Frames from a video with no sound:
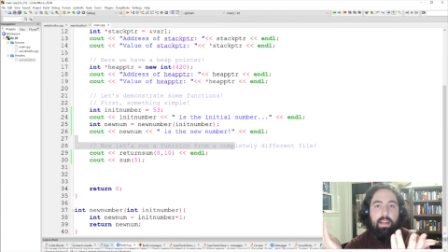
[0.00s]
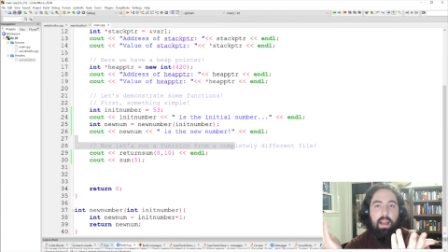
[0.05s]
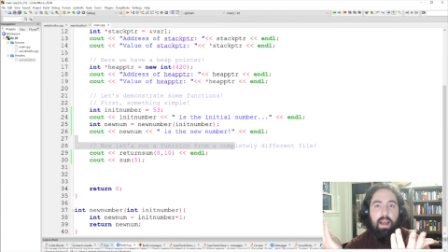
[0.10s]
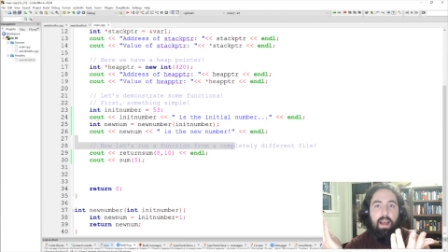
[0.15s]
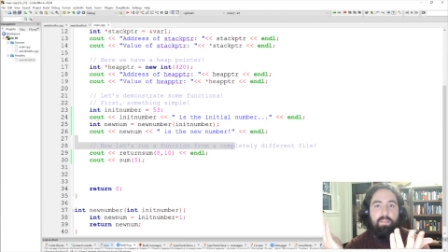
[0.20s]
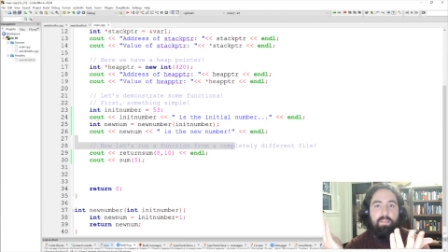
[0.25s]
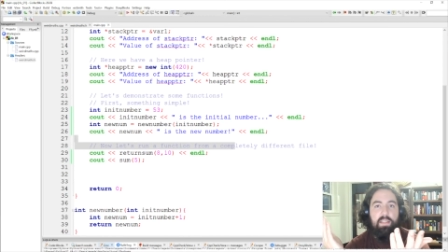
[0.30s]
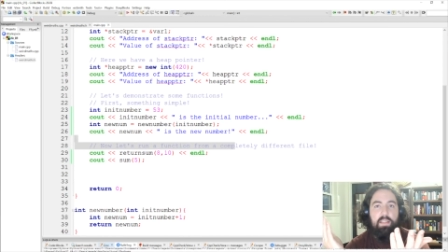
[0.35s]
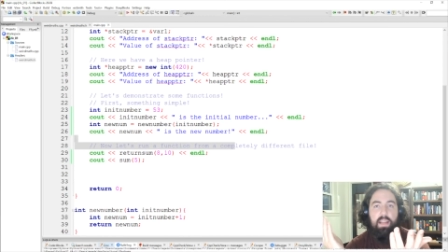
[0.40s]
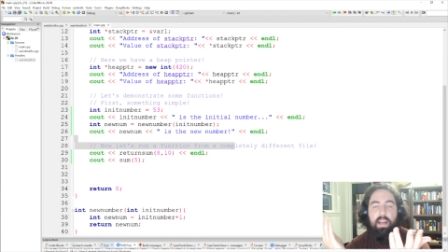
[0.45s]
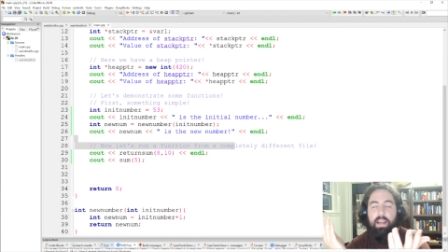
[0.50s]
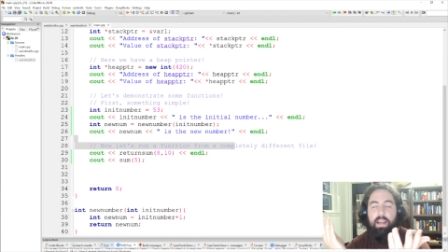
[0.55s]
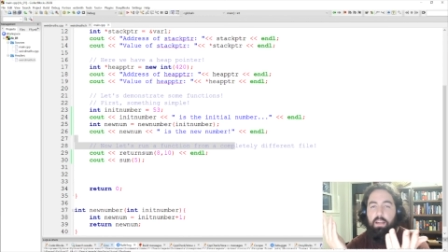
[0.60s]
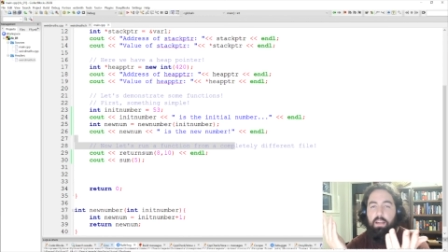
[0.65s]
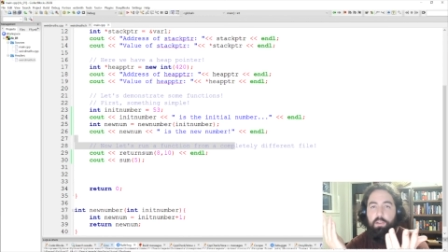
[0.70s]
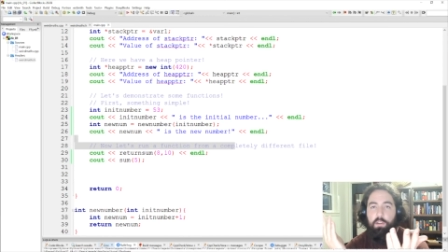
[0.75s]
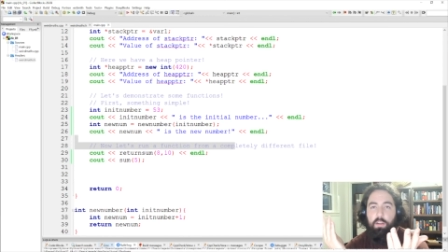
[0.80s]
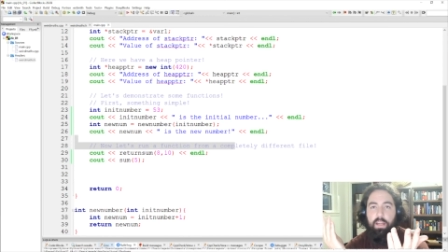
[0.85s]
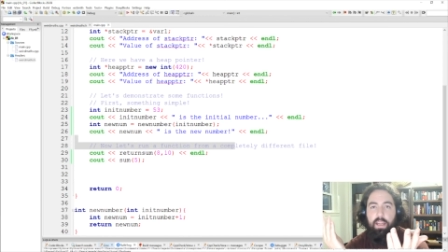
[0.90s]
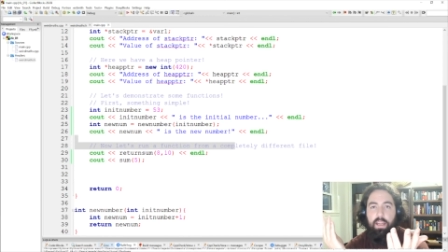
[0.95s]
obviously I get a
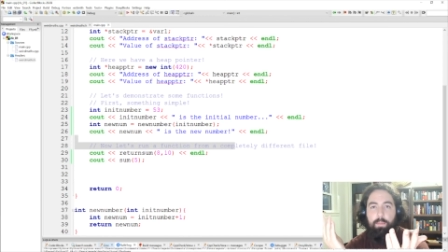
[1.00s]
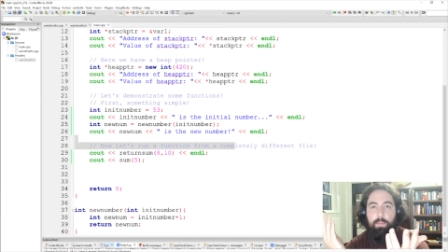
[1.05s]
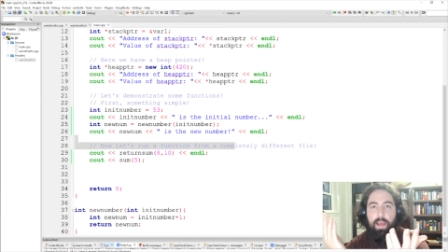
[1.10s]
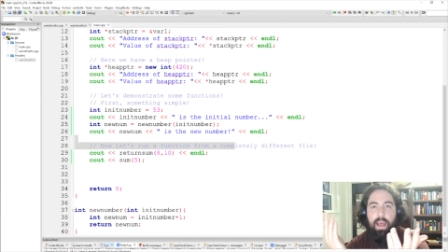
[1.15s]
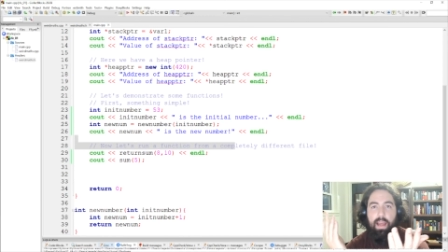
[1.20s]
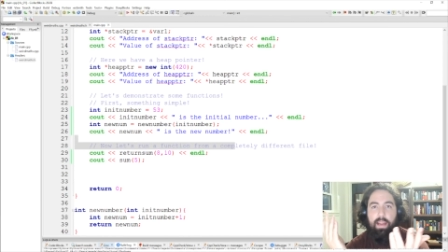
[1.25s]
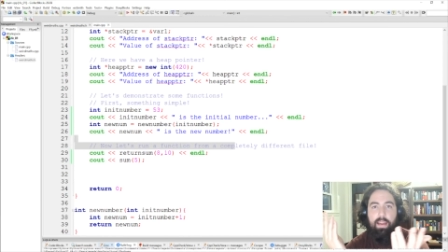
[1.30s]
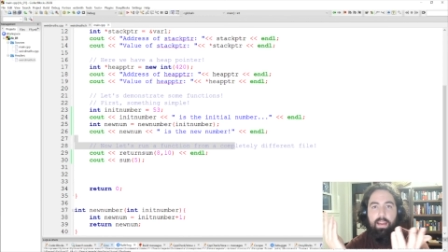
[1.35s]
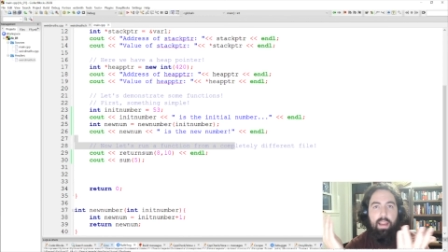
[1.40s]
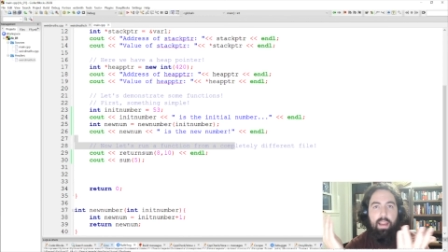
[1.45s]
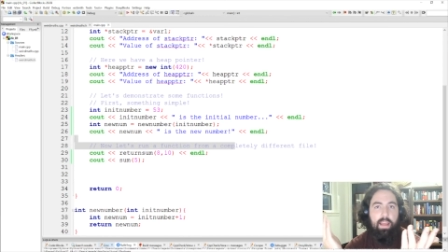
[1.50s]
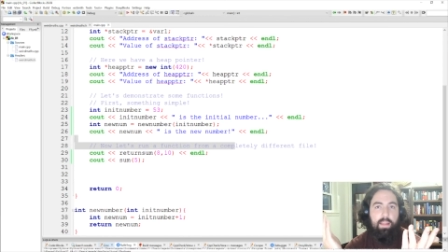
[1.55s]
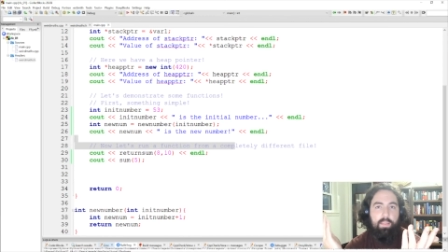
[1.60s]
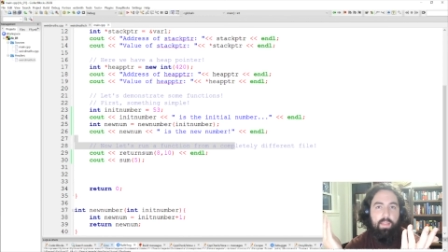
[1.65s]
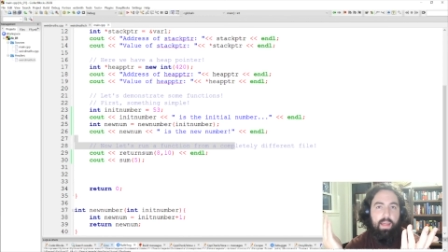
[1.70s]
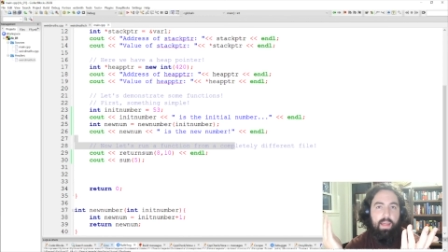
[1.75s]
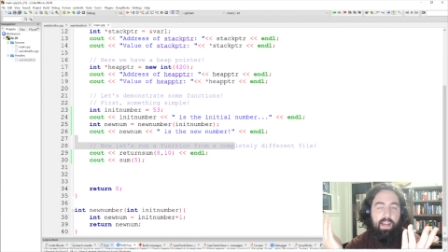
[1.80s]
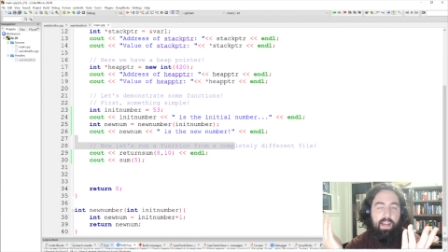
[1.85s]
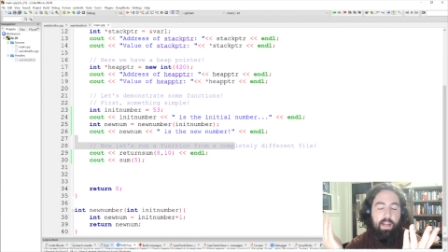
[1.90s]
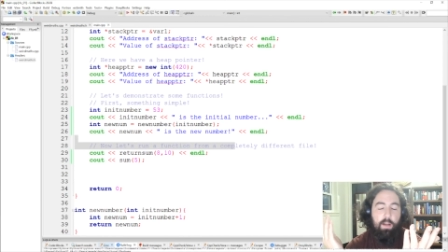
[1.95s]
little kickback and
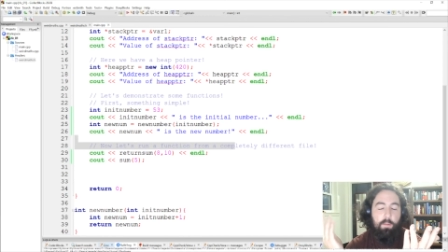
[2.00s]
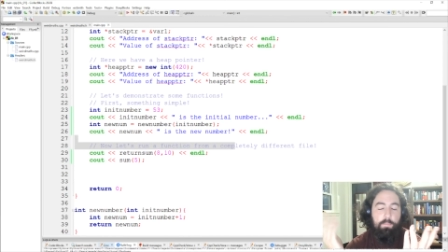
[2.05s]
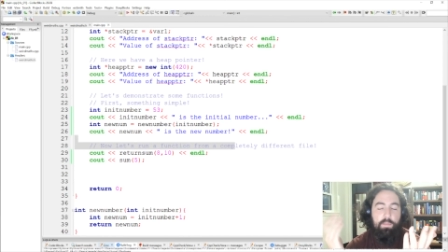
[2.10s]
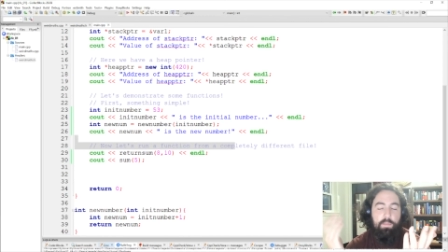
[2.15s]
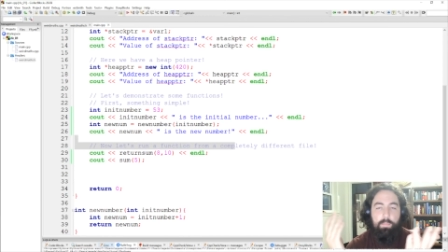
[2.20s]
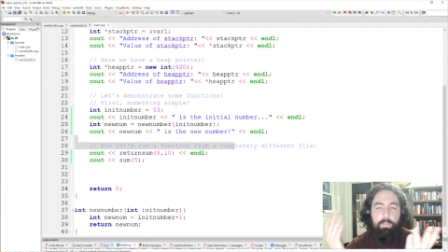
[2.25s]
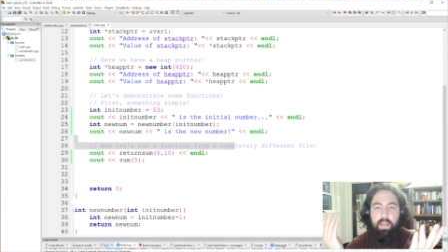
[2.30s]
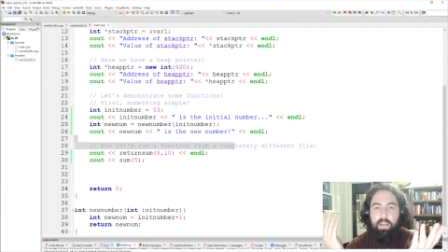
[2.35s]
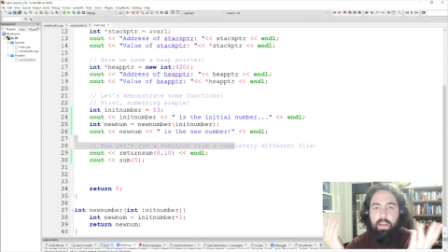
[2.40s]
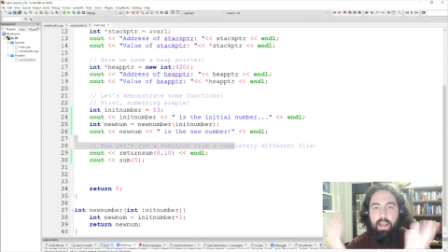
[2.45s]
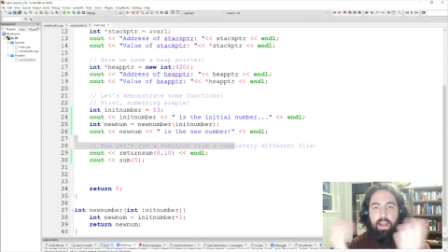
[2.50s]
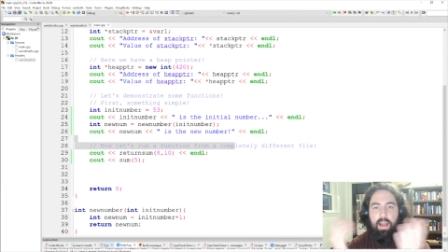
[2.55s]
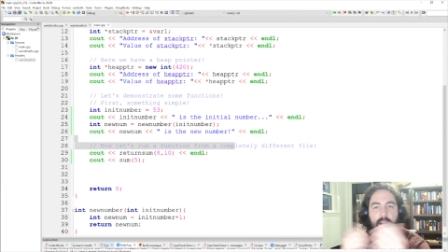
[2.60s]
that helps, but